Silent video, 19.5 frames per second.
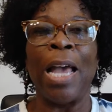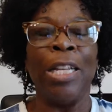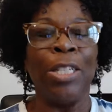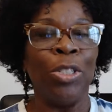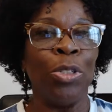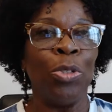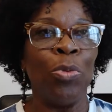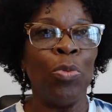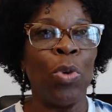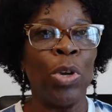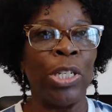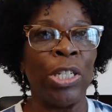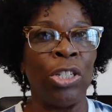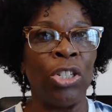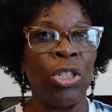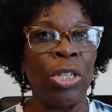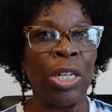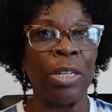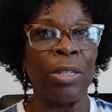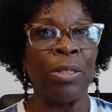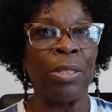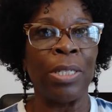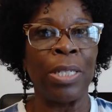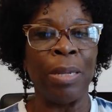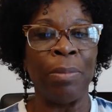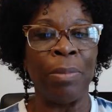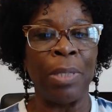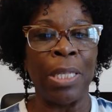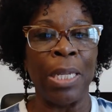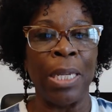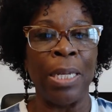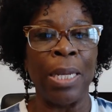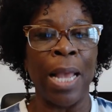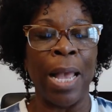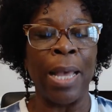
I do want to share something.